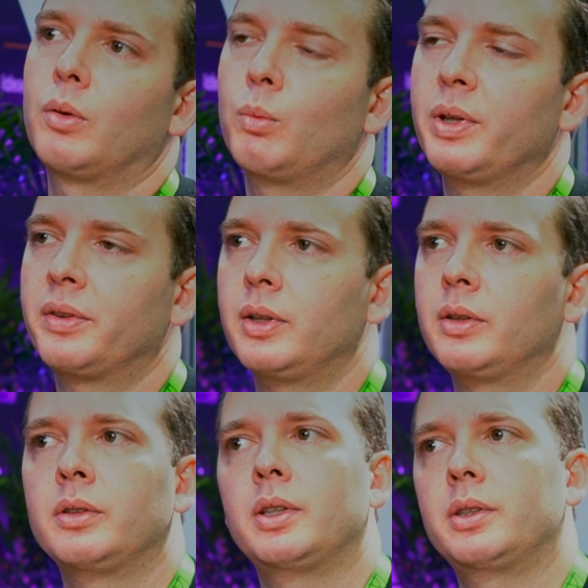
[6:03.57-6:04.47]

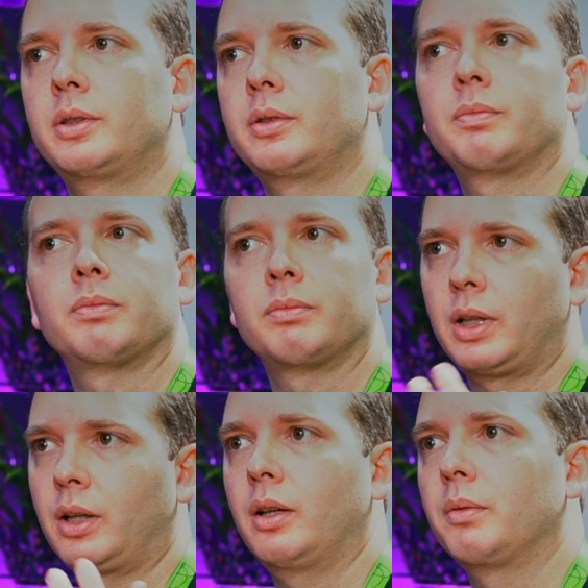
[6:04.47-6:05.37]
within this
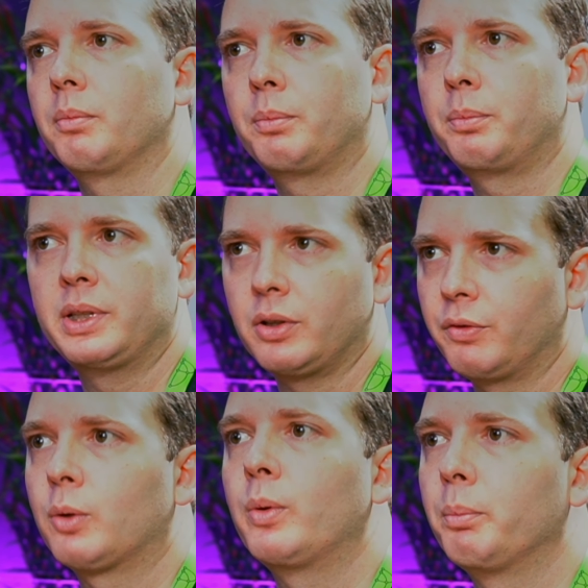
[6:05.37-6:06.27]
piece of
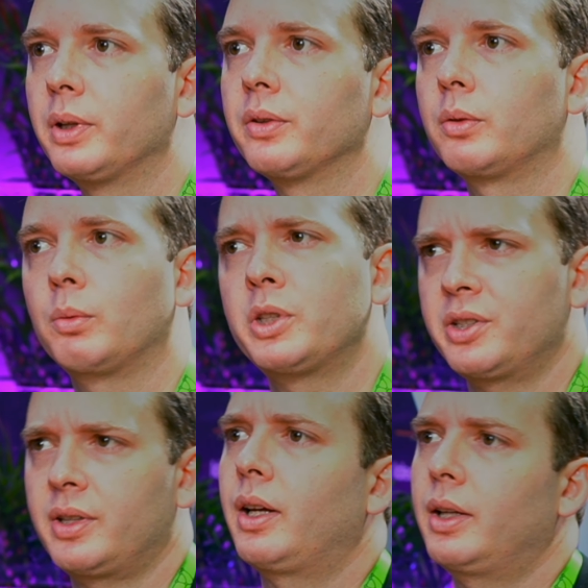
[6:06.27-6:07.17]
equipment, which
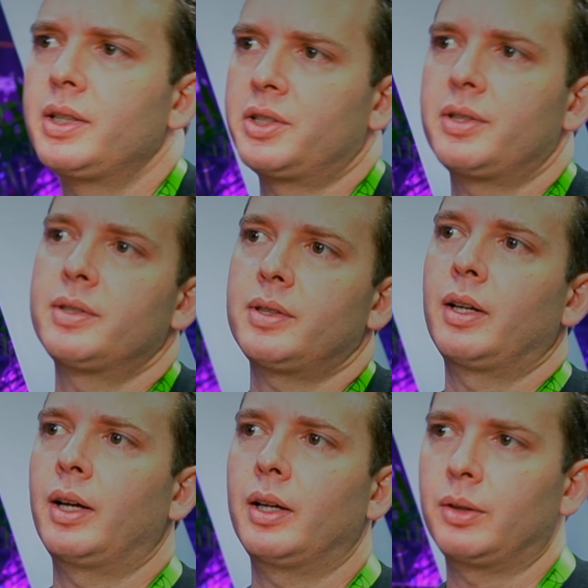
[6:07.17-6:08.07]
is it's
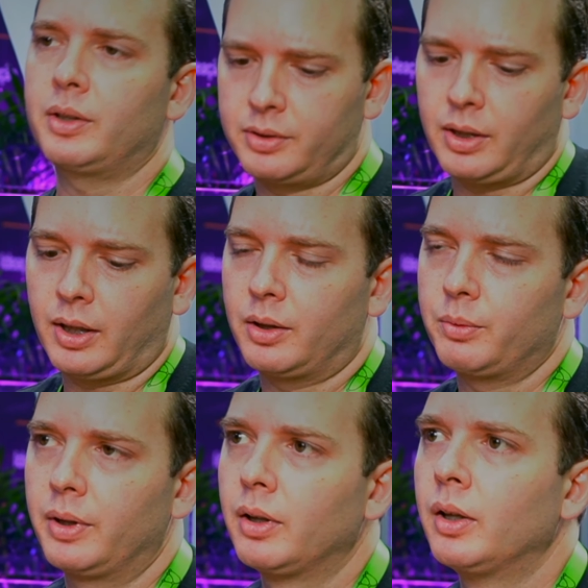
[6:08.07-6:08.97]
a
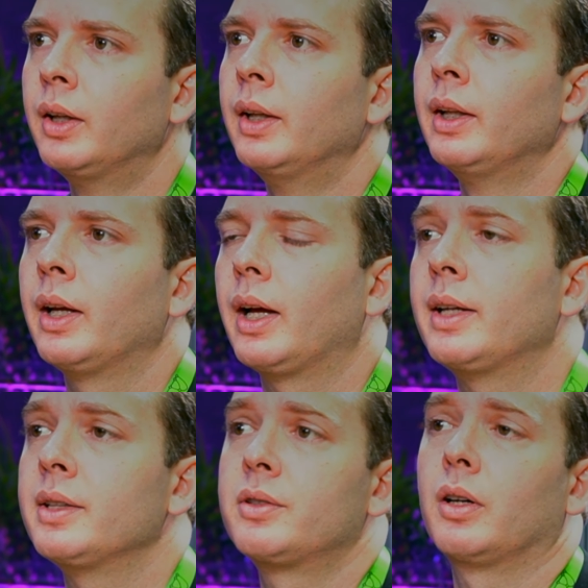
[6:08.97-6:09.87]
hardware, and
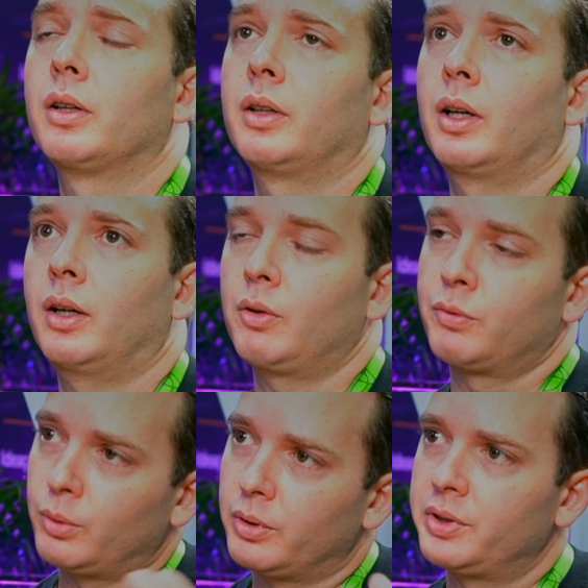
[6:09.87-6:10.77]
it's done, of
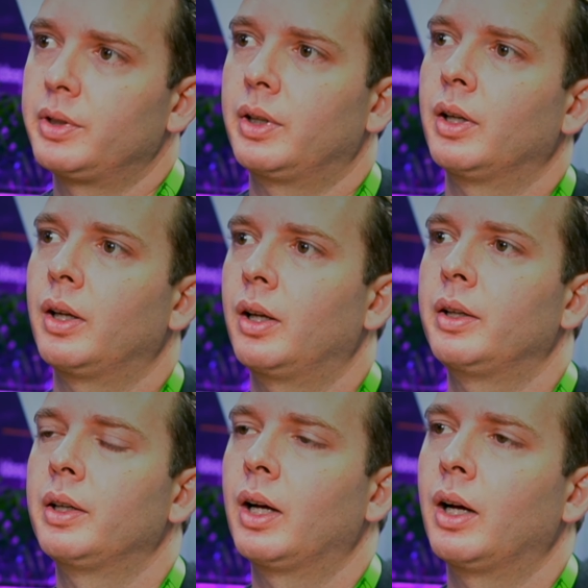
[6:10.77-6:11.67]
course, in
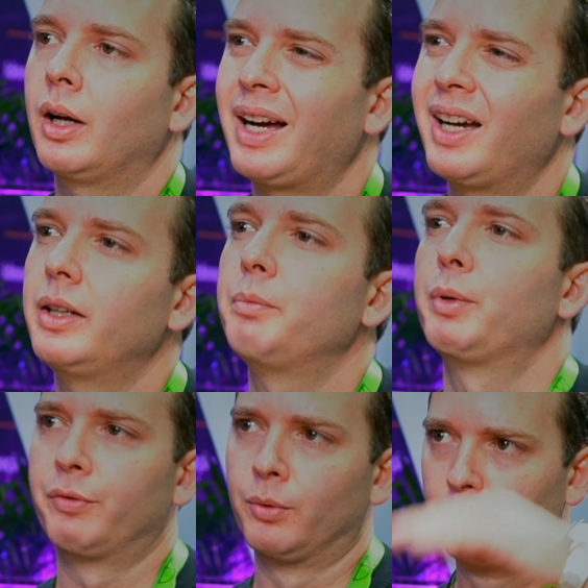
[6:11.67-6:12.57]
a highly
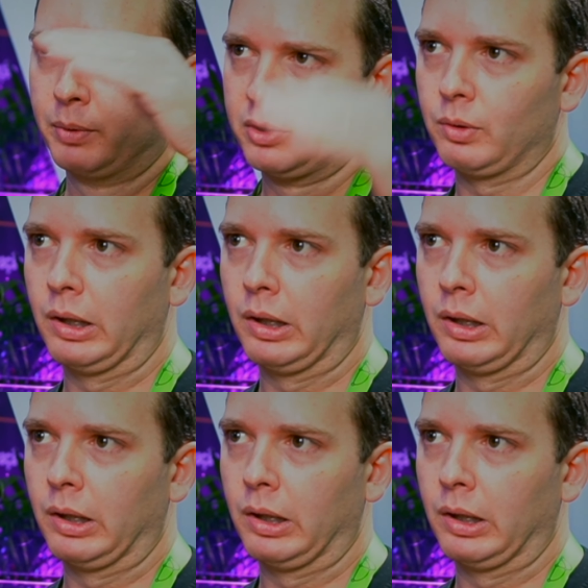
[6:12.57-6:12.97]
performance